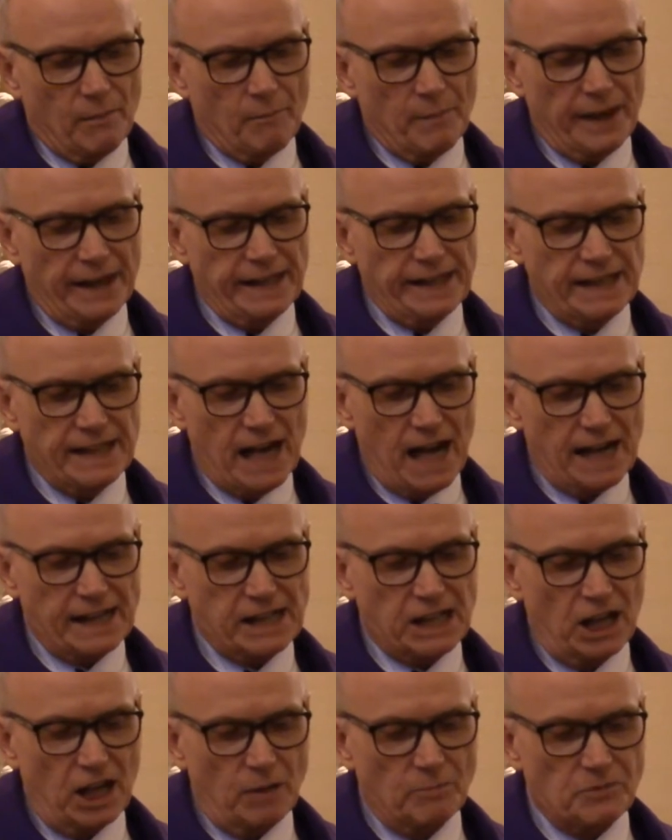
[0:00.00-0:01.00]
may he
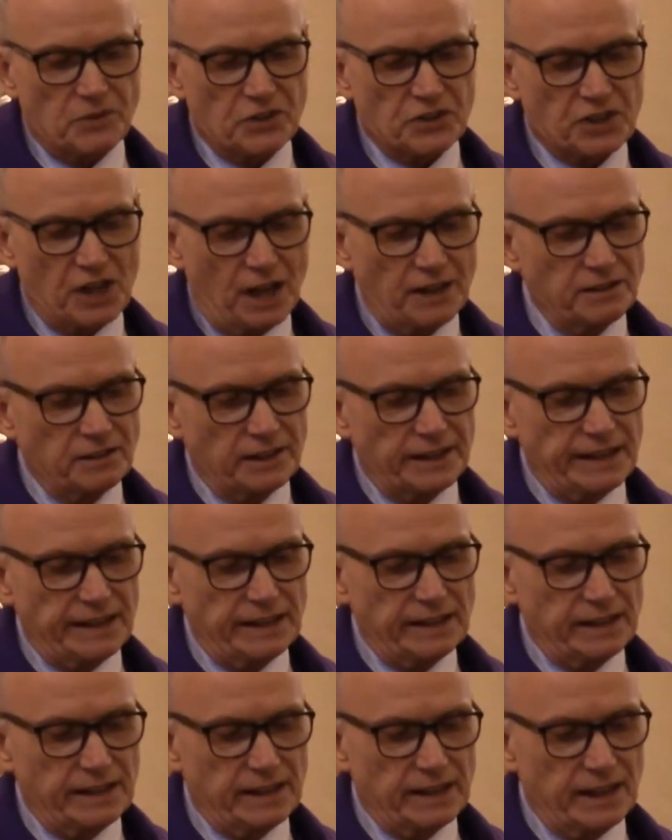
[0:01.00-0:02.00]
not come
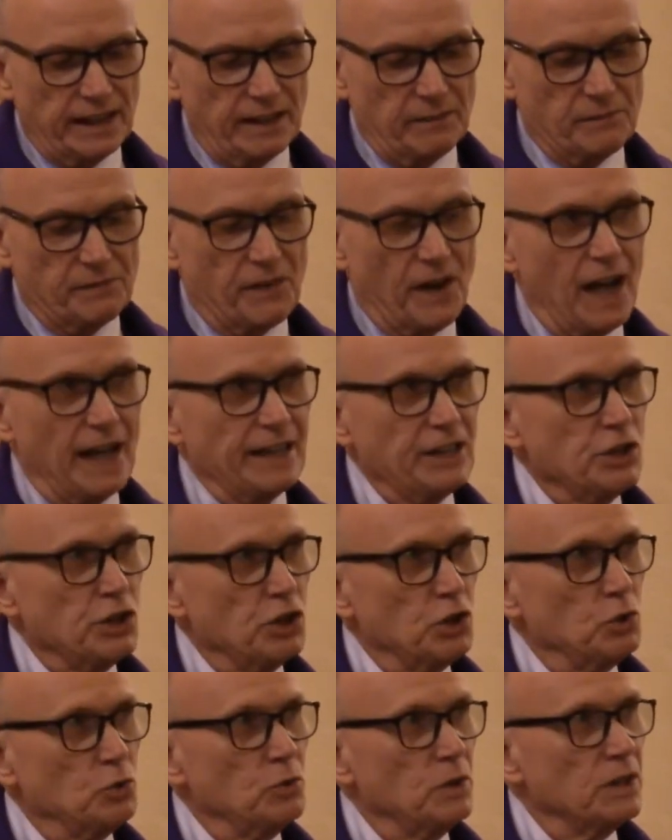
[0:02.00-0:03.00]
suddenly and find
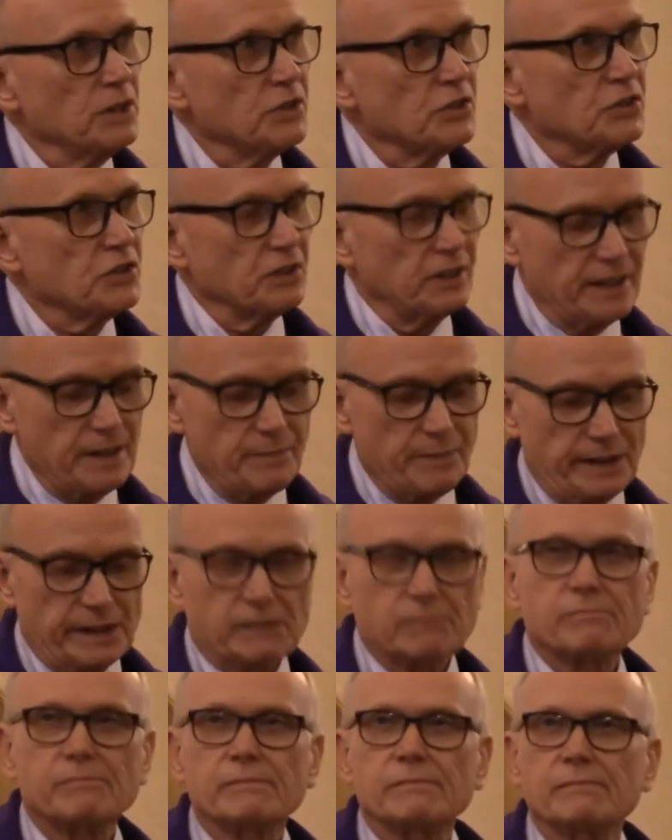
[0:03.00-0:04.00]
you
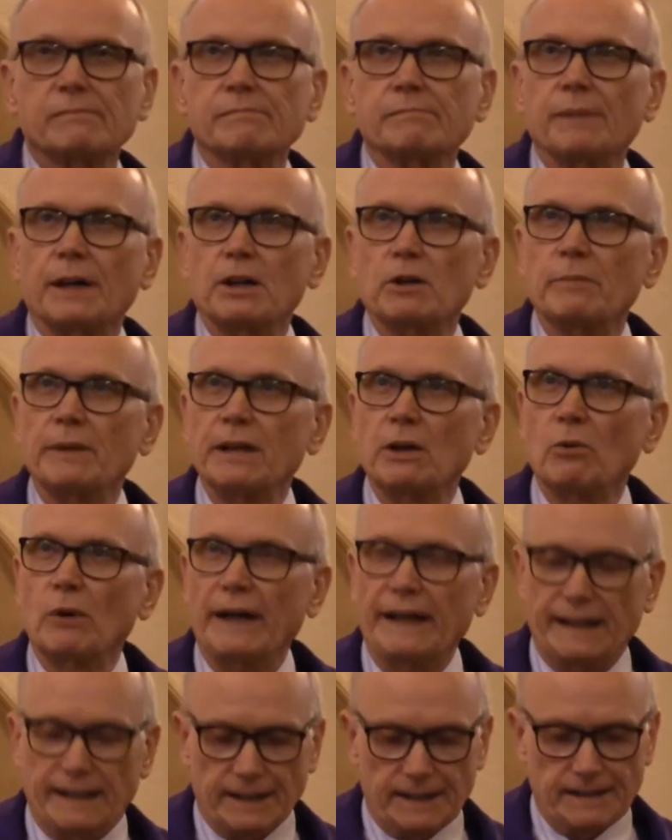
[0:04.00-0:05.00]
sleeping. Better be
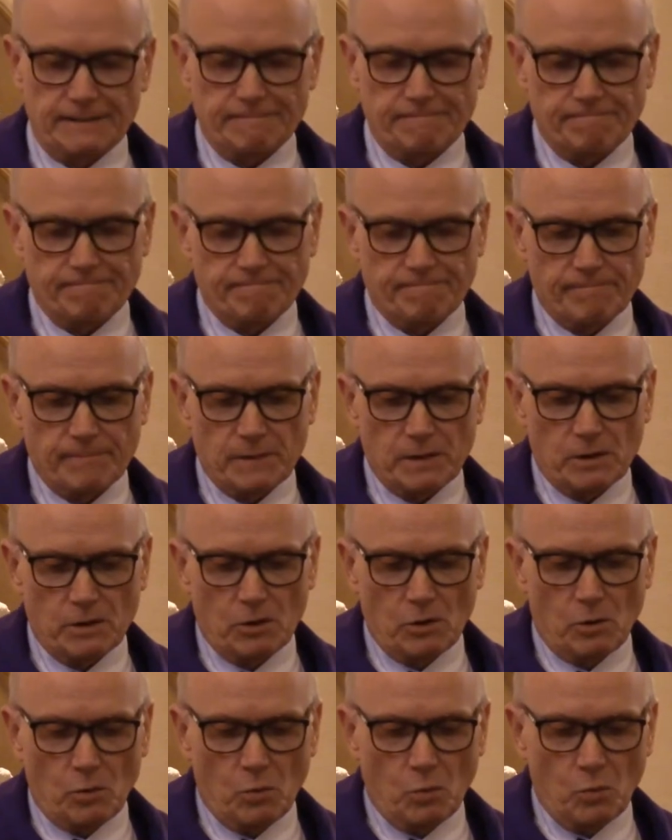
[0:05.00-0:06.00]
awake, huh?
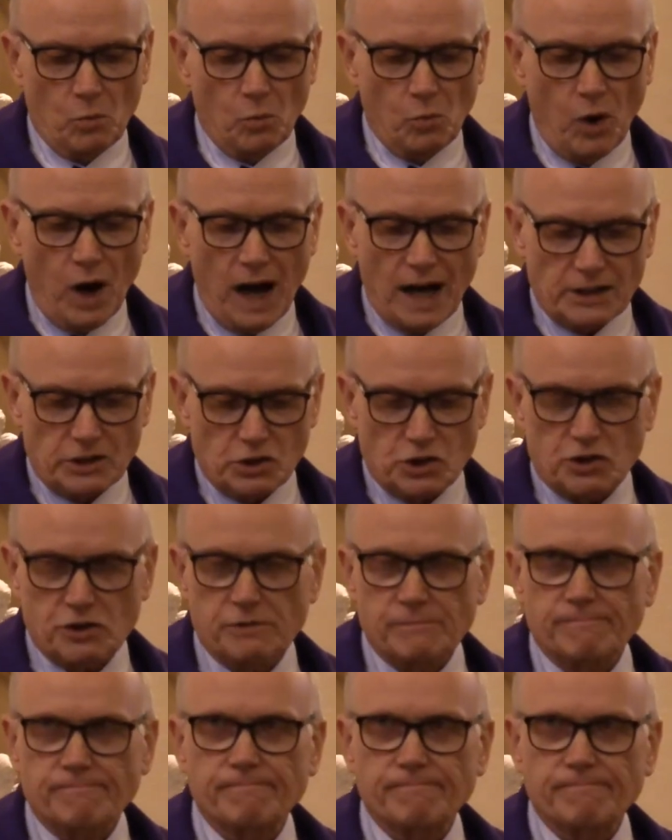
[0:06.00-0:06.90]
Watch.